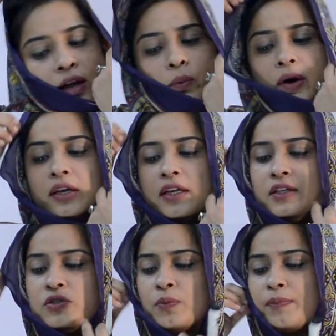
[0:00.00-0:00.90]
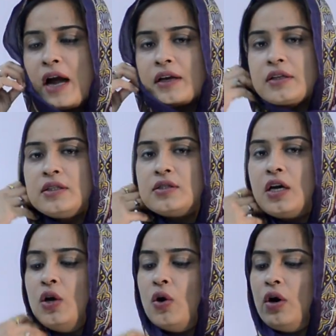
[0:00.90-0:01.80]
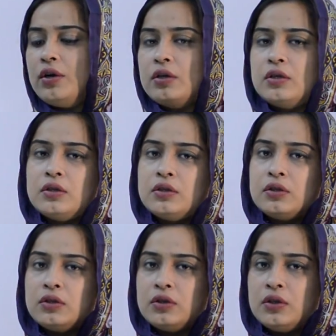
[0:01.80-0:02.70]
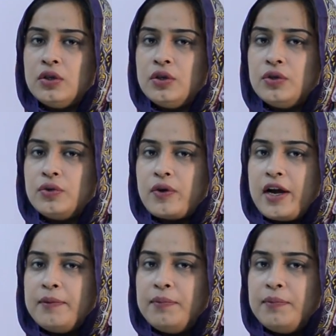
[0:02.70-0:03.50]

and one needs to practice a lot to write